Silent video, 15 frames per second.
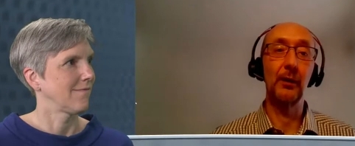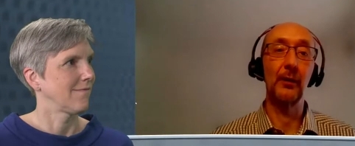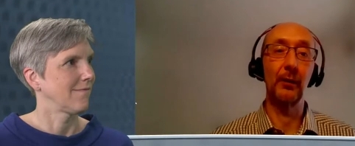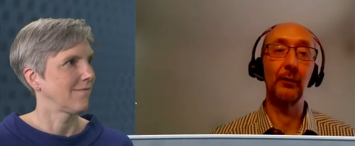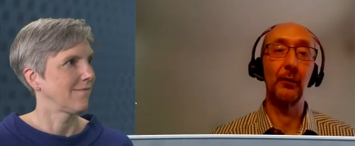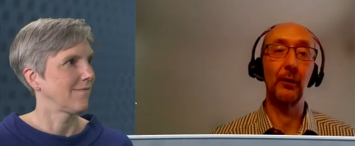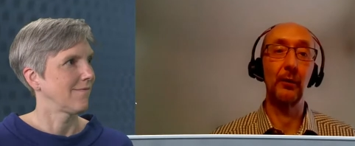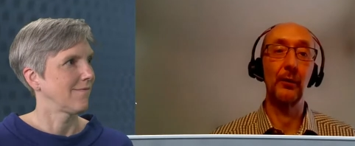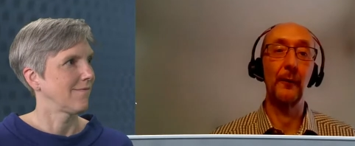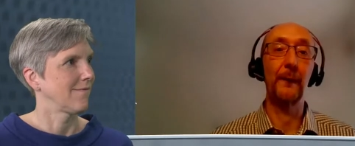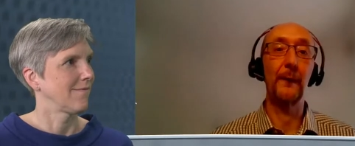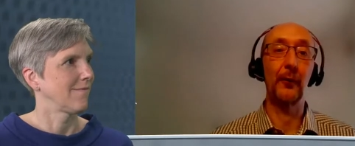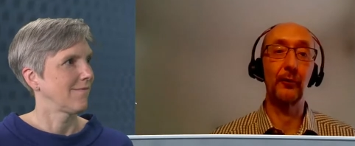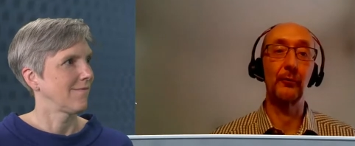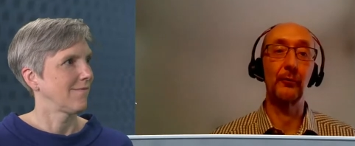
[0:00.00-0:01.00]
Speaker 1: the, the, the,
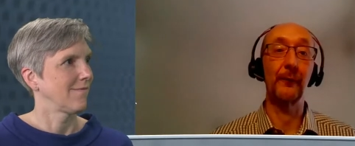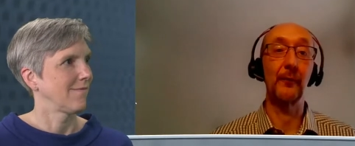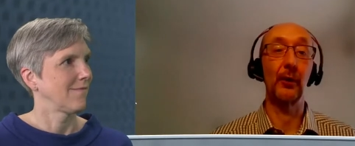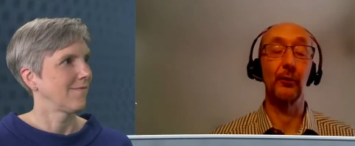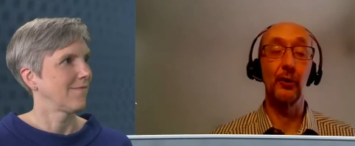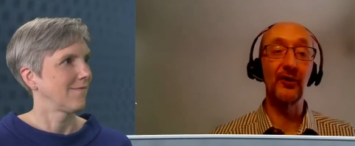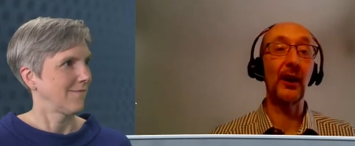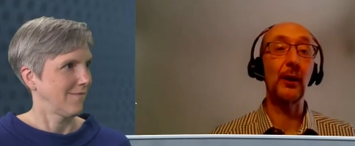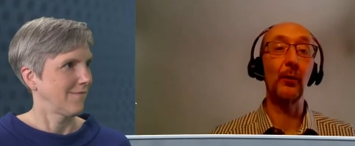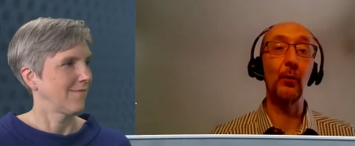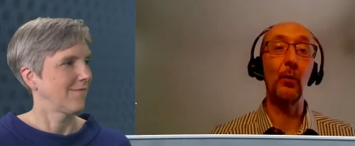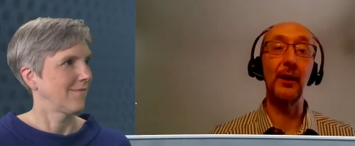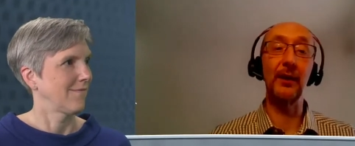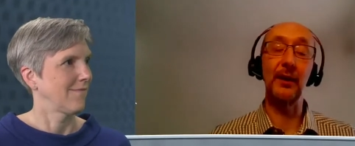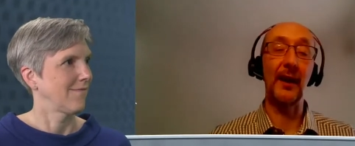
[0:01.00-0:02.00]
first driver. The second
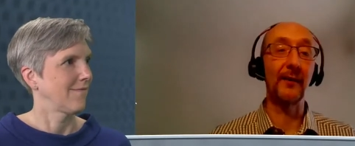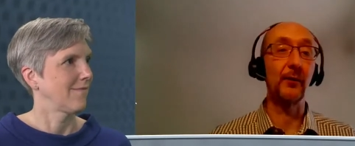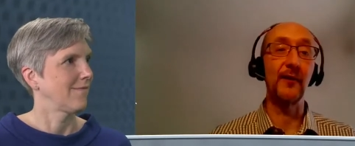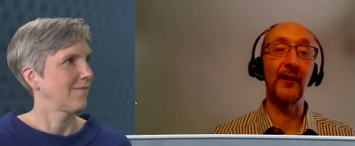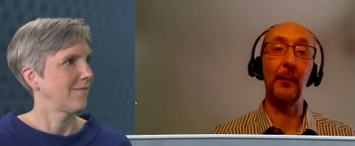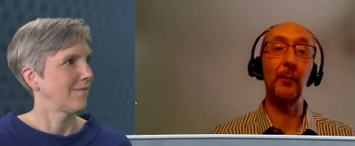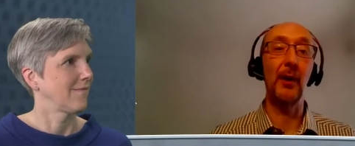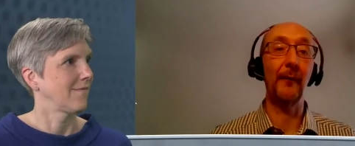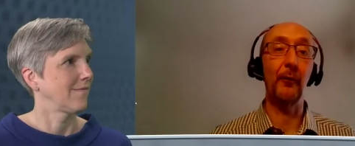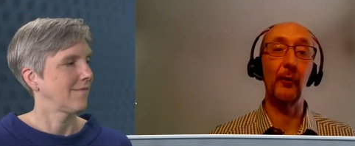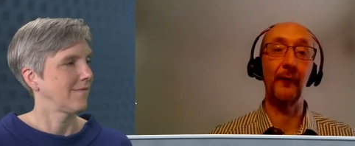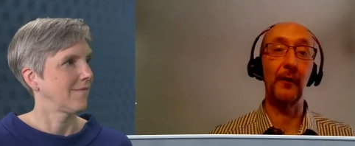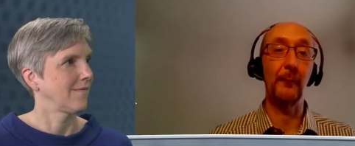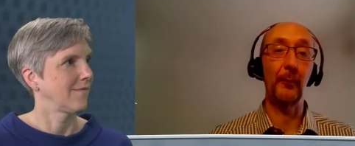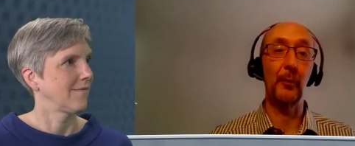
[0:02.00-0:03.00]
one, at the same level
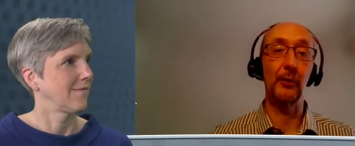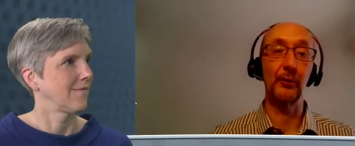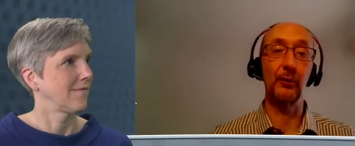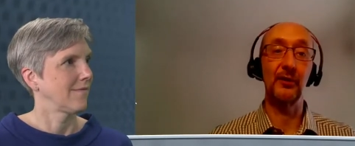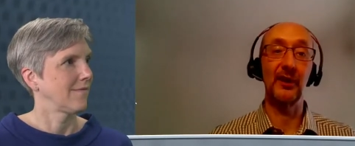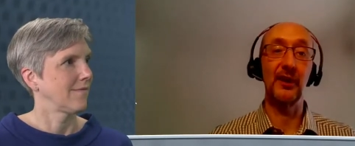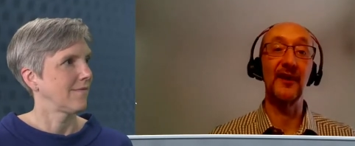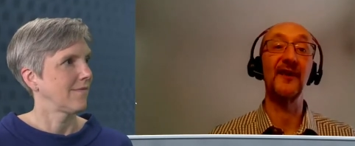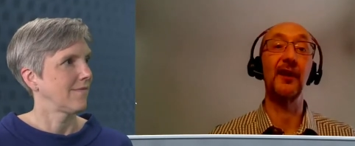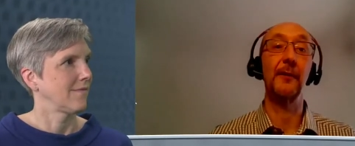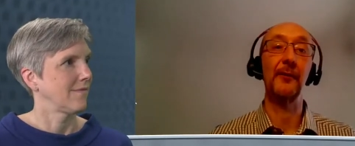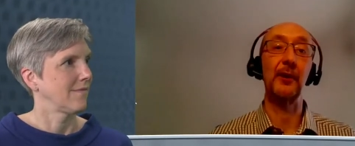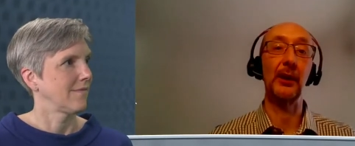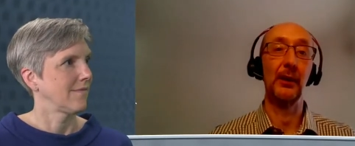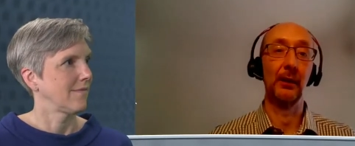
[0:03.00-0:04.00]
of importance, is
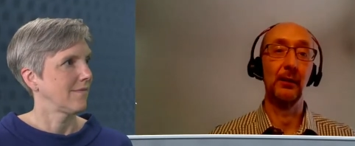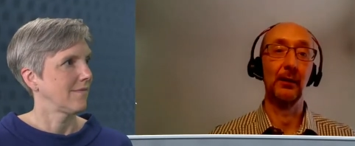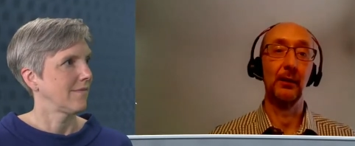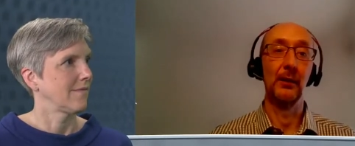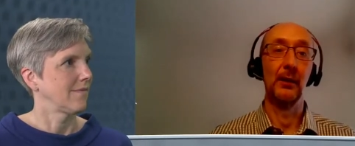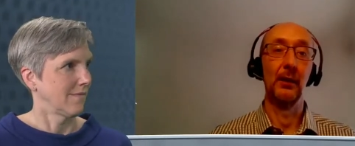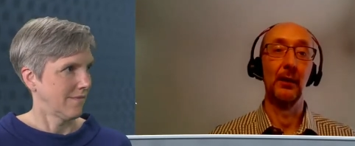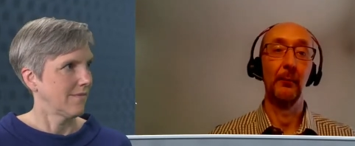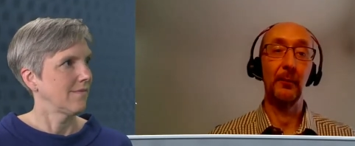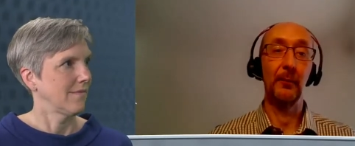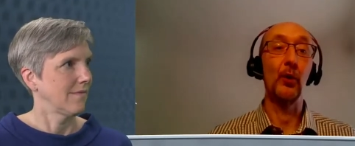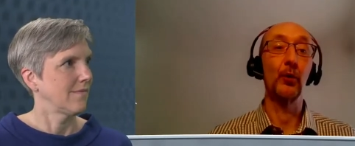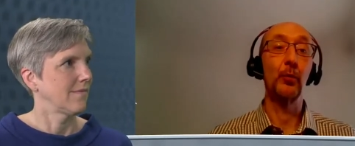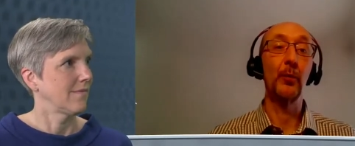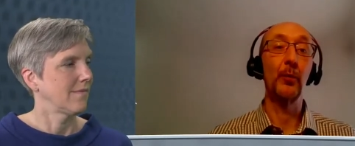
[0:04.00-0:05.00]
safety.
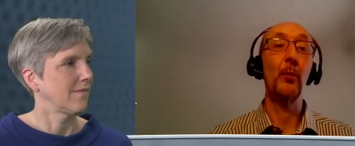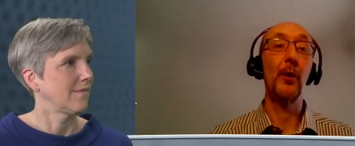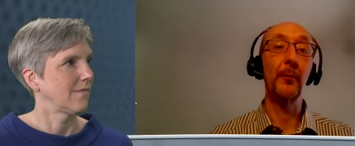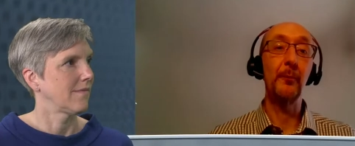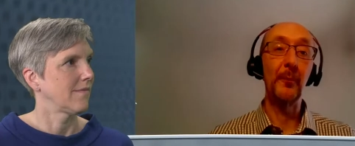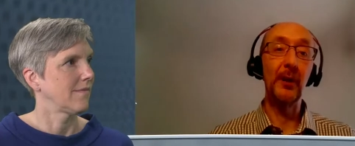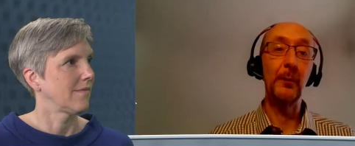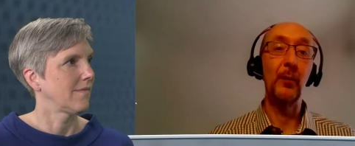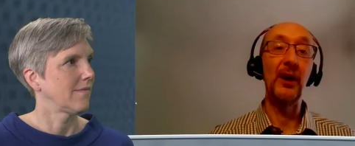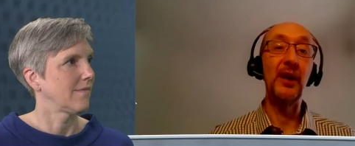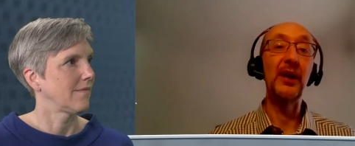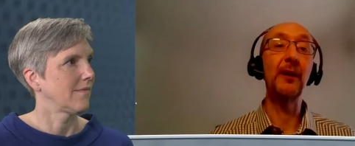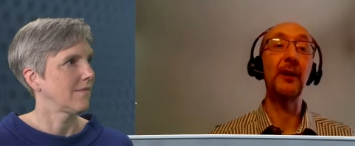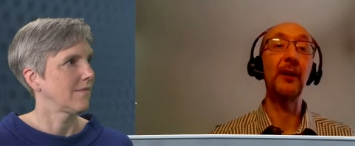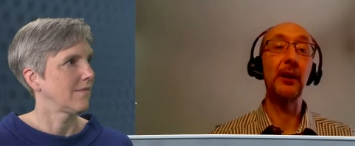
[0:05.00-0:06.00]
Because we want people
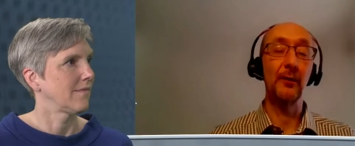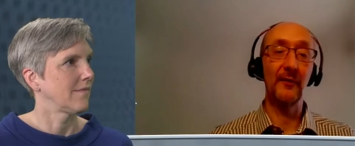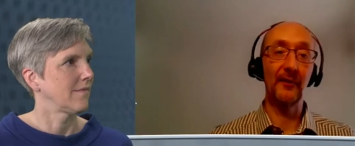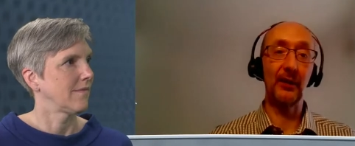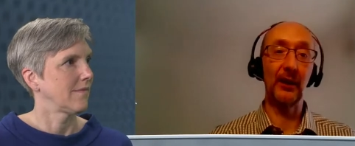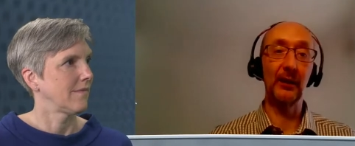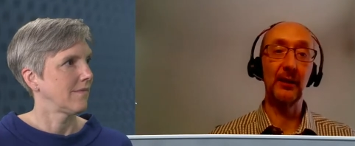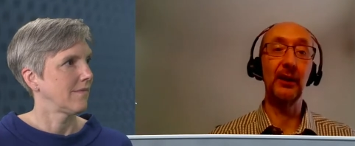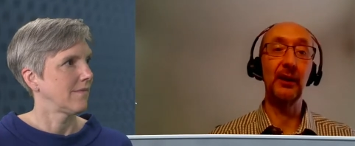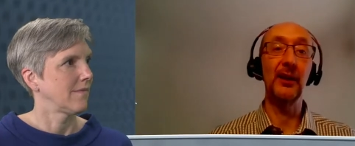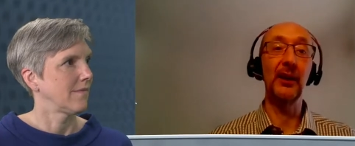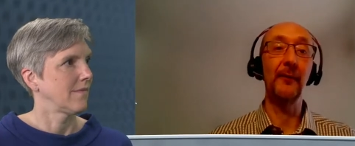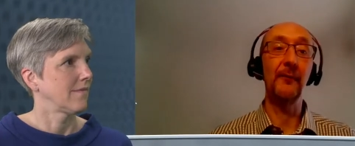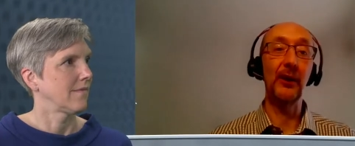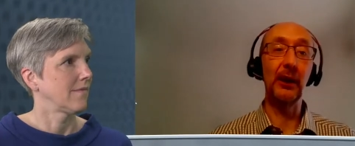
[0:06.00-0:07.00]
leaving the site in
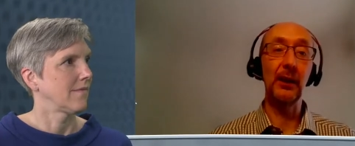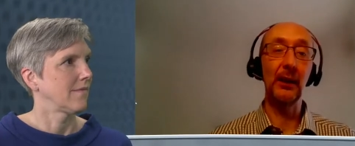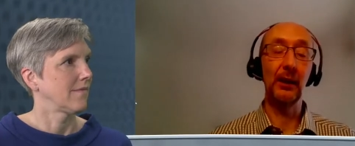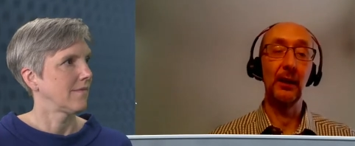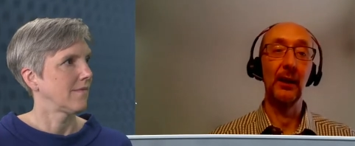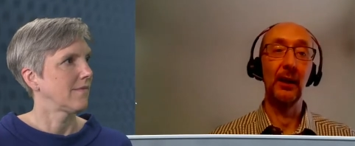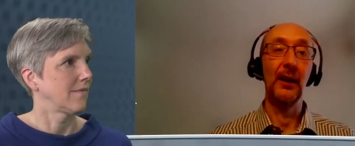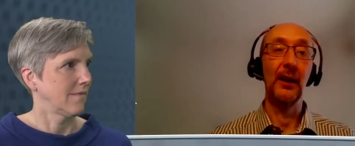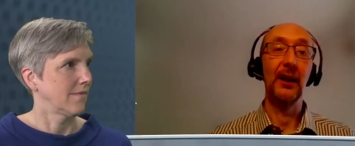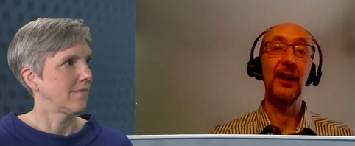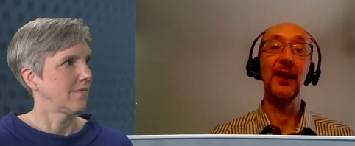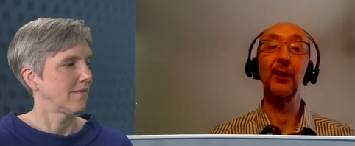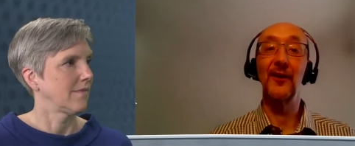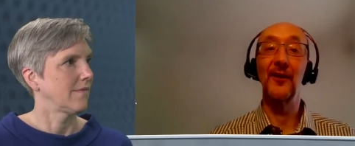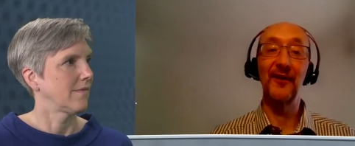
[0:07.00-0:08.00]
the evening
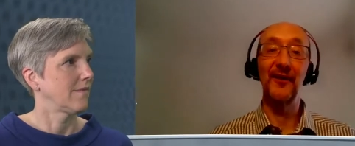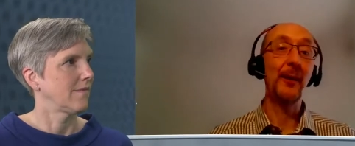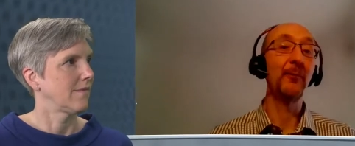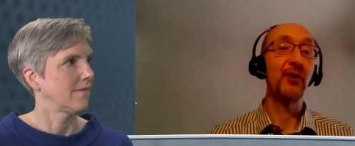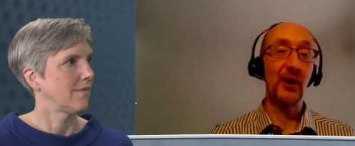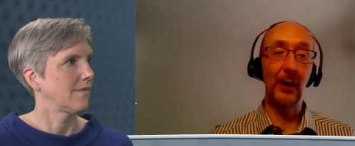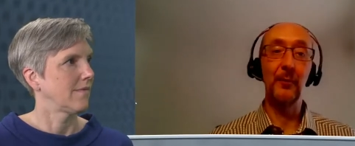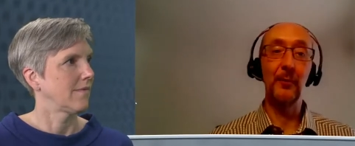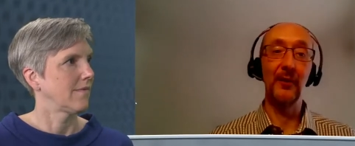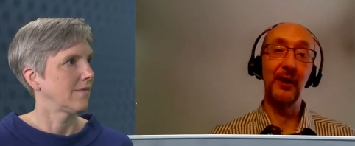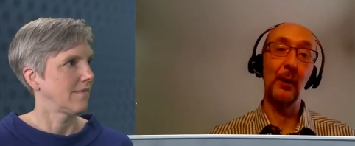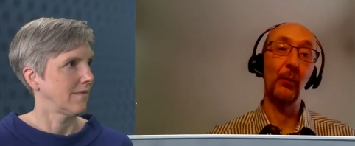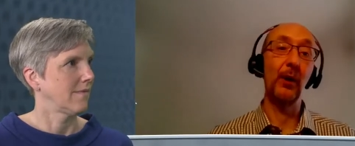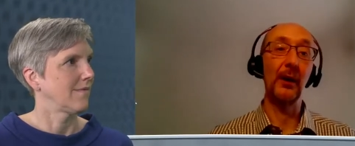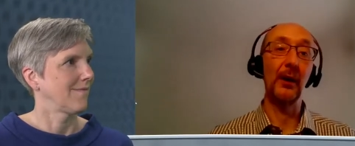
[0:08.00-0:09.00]
in the same shape
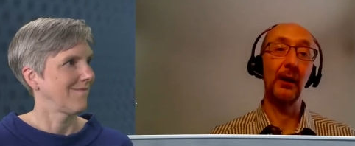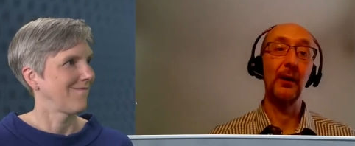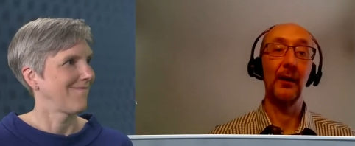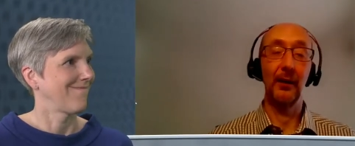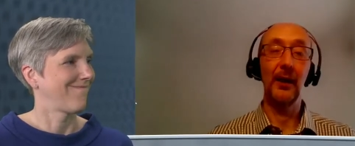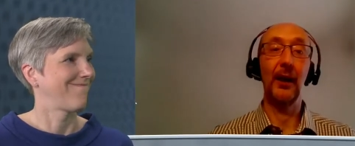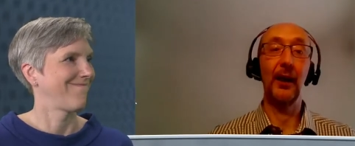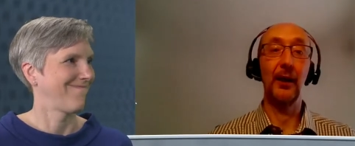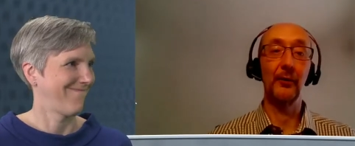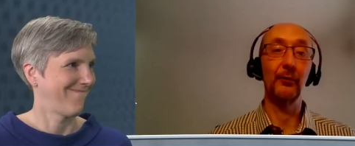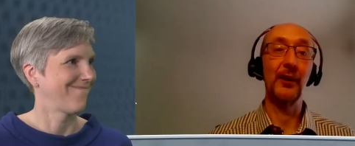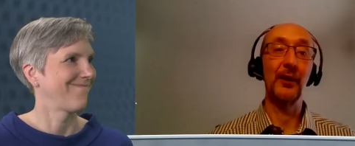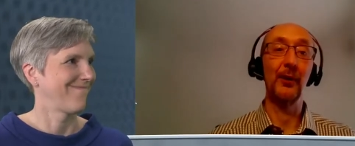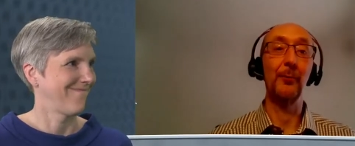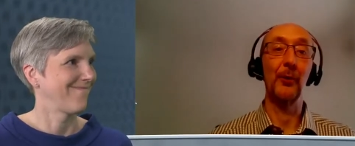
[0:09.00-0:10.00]
they were
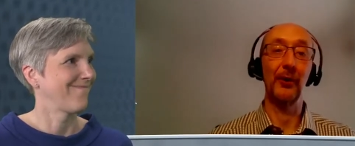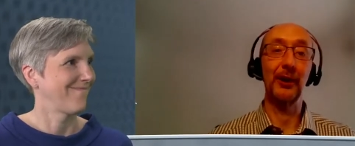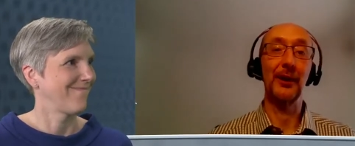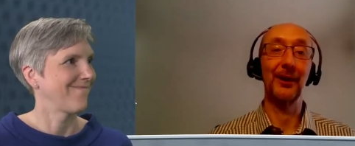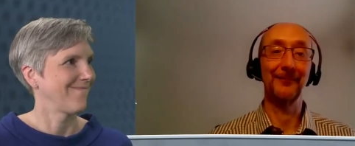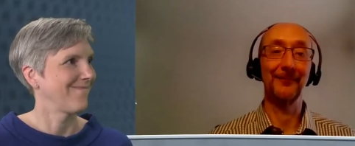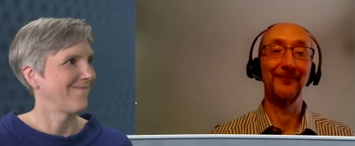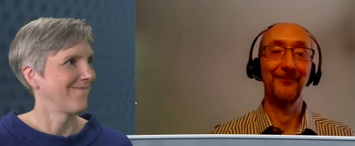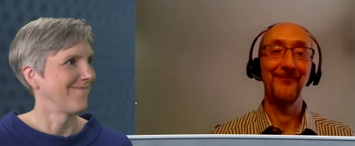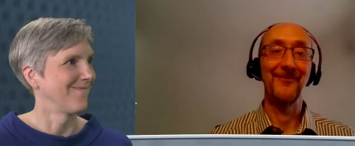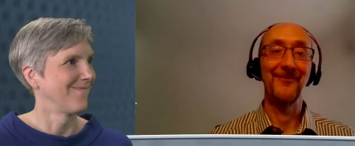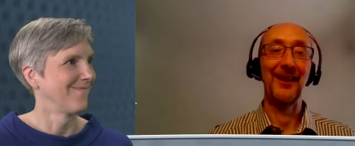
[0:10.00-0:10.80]
entering the morning. Hmm.